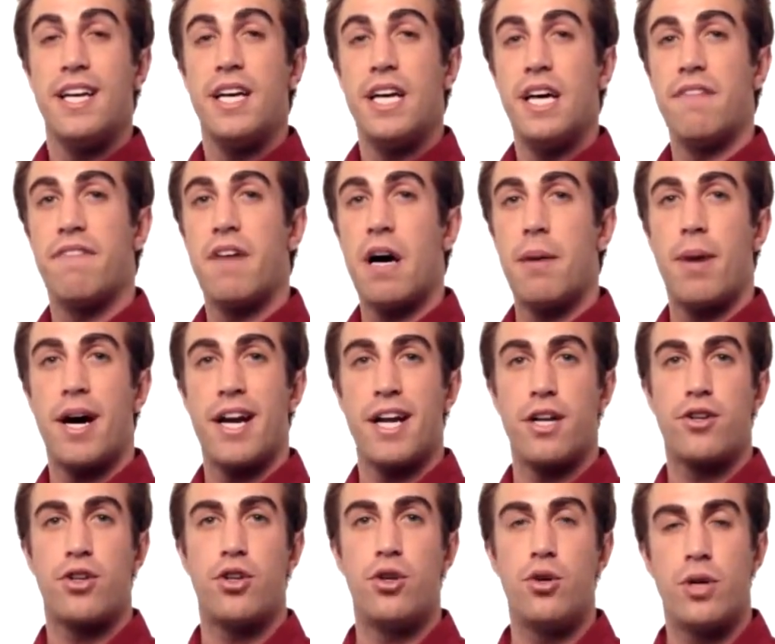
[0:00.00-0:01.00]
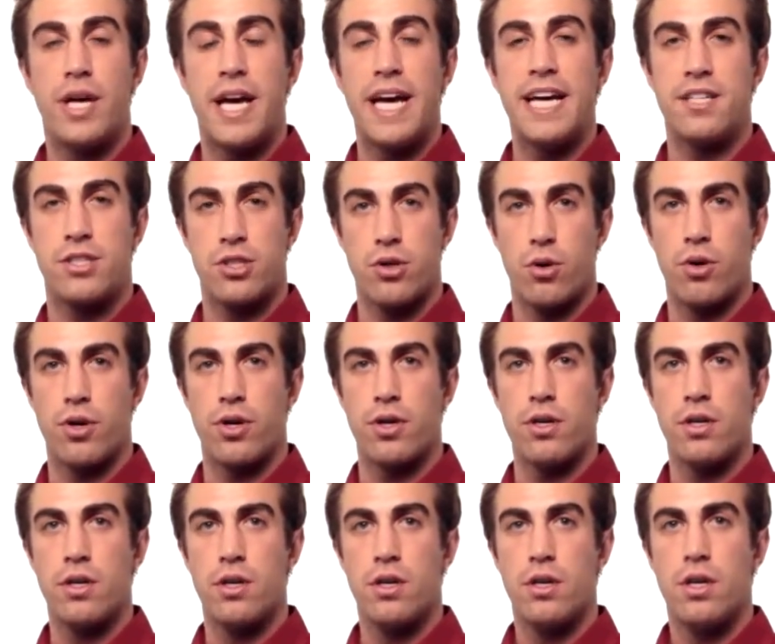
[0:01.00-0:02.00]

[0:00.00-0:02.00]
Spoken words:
If I'm on a 2-case order,